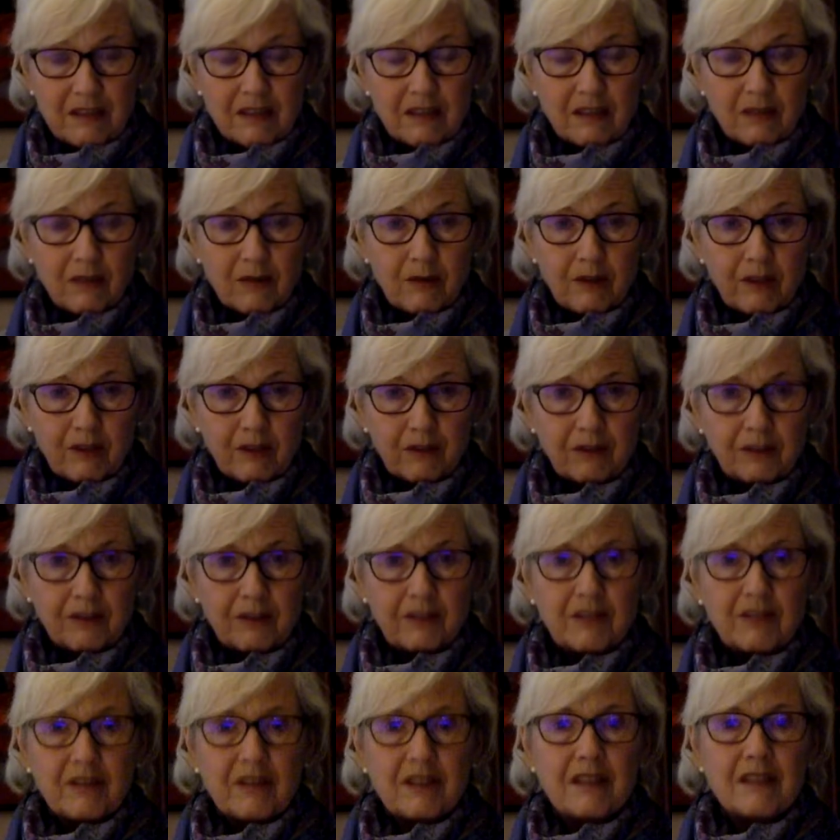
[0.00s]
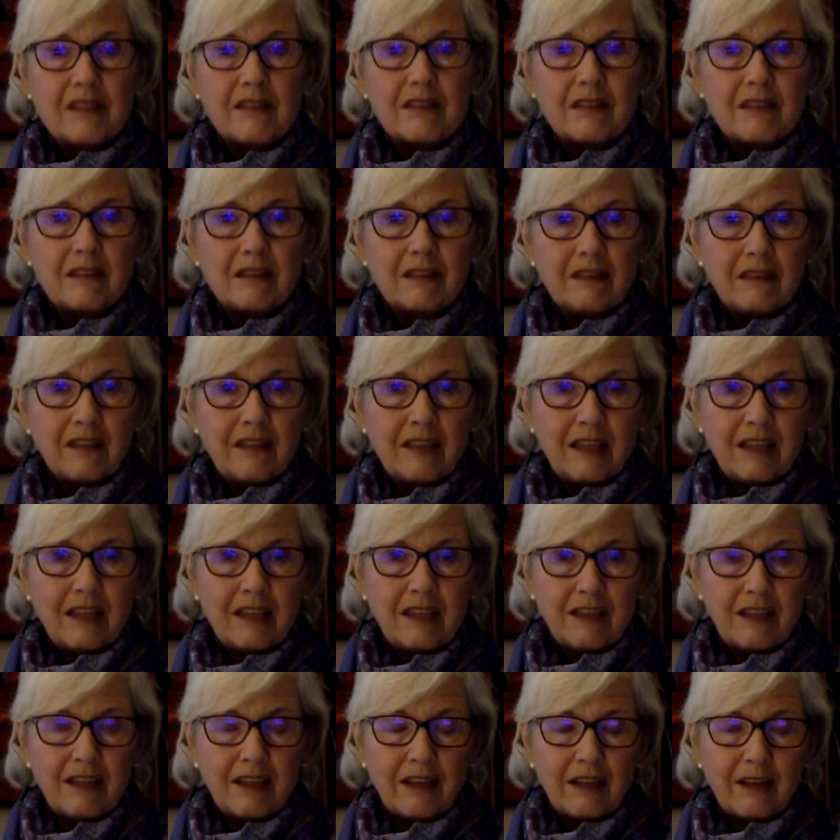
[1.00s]
the critical theories and
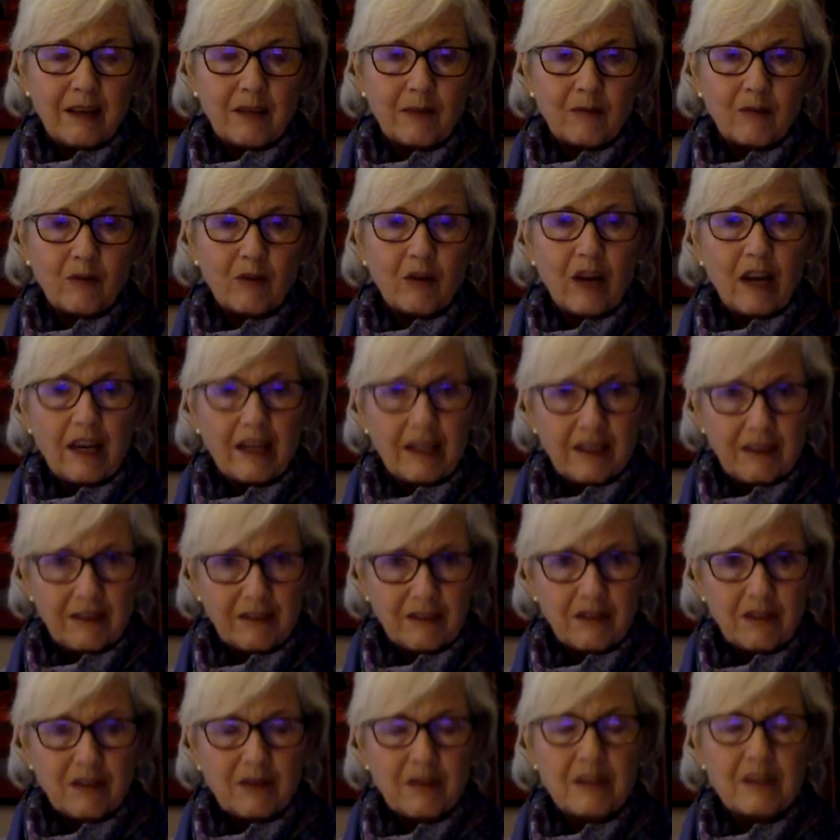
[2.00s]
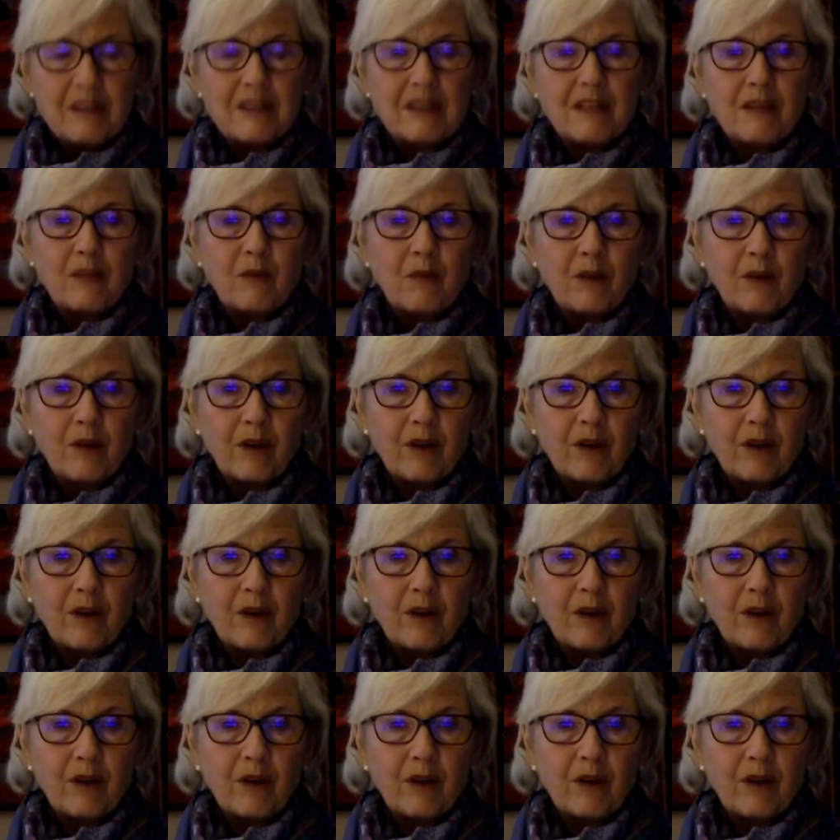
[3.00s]
the variety of theories that